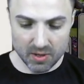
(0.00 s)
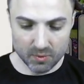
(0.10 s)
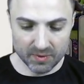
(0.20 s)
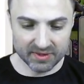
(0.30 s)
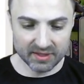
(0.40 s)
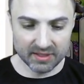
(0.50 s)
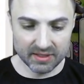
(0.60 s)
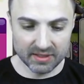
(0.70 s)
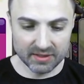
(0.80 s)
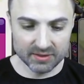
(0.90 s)
with
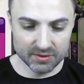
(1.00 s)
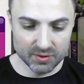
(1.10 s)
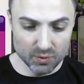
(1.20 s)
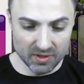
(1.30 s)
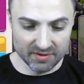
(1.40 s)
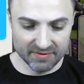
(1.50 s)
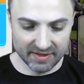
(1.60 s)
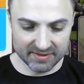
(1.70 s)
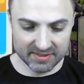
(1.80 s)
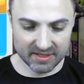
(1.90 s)
the new
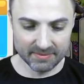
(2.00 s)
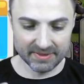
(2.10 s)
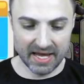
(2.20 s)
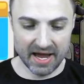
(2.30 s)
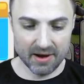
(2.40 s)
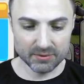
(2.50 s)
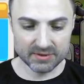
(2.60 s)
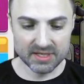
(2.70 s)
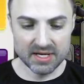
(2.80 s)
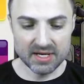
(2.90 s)
events coming
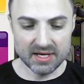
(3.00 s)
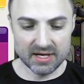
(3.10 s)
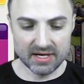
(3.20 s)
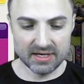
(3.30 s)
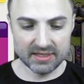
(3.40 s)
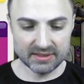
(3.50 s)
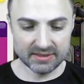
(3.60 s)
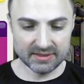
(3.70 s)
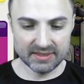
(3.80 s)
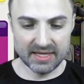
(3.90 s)
out,
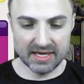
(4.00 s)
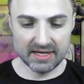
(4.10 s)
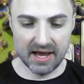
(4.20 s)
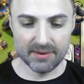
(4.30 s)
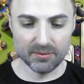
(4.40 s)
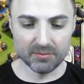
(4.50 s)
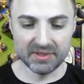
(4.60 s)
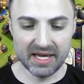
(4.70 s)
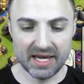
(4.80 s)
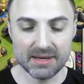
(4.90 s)
that I will
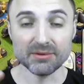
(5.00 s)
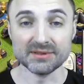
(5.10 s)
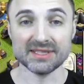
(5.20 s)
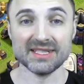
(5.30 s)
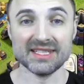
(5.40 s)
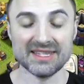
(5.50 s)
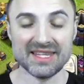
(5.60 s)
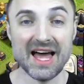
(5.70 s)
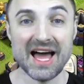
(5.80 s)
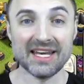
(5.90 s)
be able to get
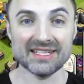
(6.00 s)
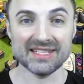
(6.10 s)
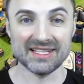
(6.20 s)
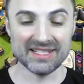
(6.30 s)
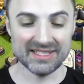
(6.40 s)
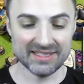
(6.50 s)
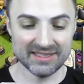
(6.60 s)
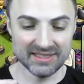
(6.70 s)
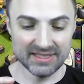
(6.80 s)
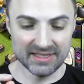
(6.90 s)
that.
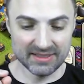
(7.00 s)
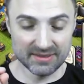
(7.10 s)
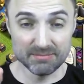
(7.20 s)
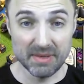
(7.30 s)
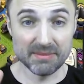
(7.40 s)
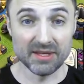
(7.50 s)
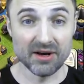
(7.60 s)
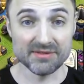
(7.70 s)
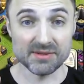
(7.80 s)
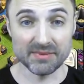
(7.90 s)
Maybe they'll
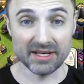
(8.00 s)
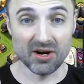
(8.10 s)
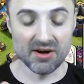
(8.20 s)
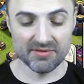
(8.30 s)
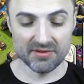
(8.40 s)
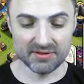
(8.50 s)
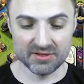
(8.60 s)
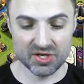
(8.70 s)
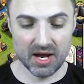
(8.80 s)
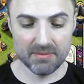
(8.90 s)
have some like offer in the
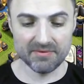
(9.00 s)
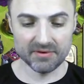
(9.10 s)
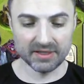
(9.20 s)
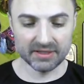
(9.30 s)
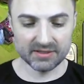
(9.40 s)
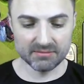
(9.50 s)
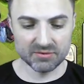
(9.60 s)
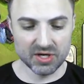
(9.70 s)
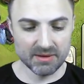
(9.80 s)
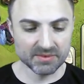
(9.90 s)
shop for like some
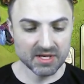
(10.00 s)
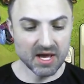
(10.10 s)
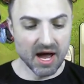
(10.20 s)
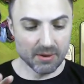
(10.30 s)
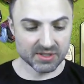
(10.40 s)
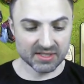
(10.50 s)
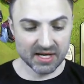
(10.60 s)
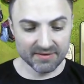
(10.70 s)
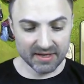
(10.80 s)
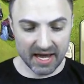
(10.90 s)
gems. I was
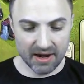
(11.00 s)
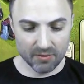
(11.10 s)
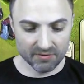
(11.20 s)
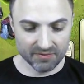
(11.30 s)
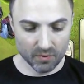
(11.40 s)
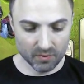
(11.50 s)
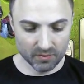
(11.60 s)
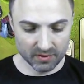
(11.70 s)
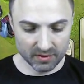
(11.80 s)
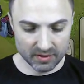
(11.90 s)
saving out
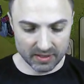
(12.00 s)
for